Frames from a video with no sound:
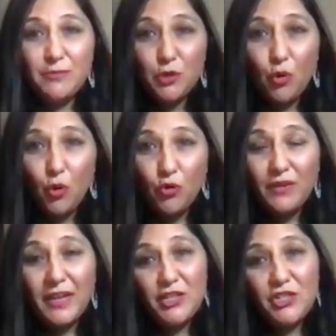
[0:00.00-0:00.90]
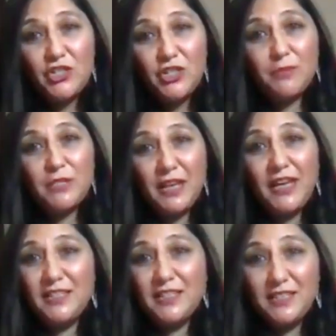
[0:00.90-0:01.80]
All relationships are
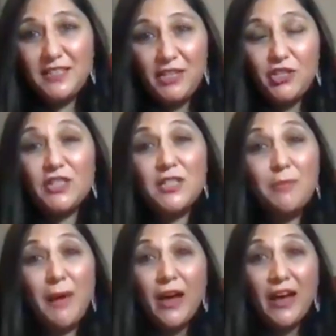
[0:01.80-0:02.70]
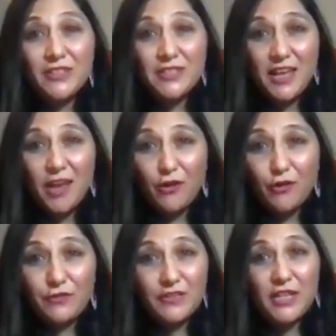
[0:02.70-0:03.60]
here to teach us about
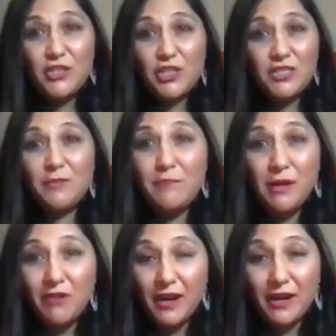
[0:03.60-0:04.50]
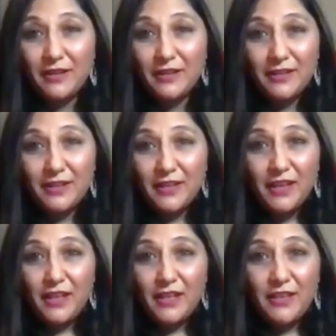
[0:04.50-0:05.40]
ourselves. They're just a mirror.
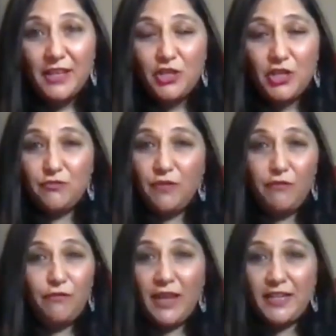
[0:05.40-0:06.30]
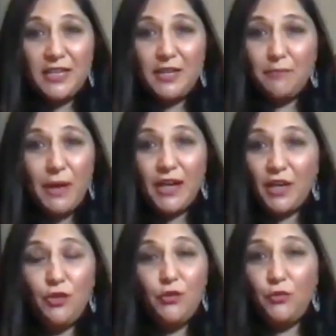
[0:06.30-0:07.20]
They're just reflecting back
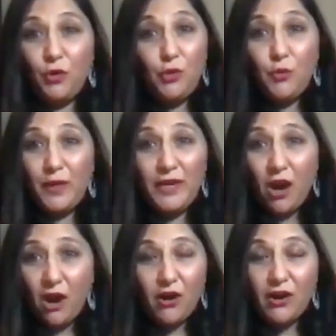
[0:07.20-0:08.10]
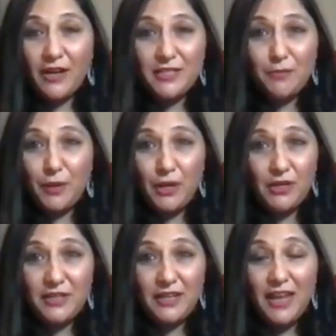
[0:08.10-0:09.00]
who we are as a
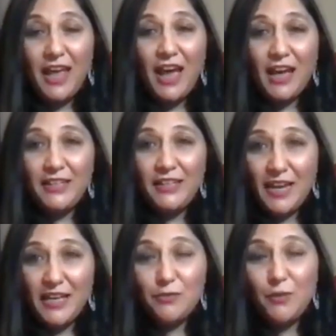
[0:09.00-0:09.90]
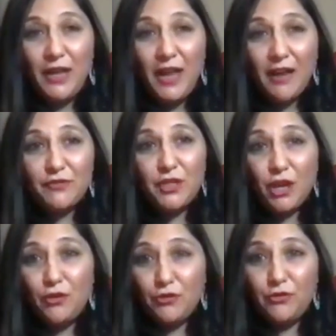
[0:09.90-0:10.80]
person. And yes, we have to
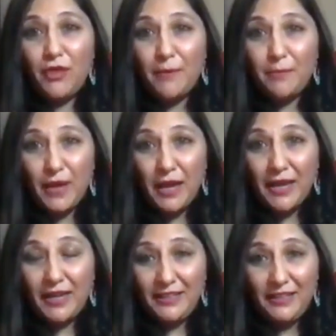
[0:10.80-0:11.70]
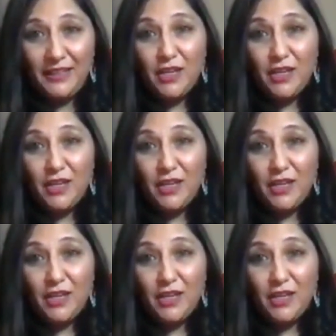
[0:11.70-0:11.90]
go through that pain.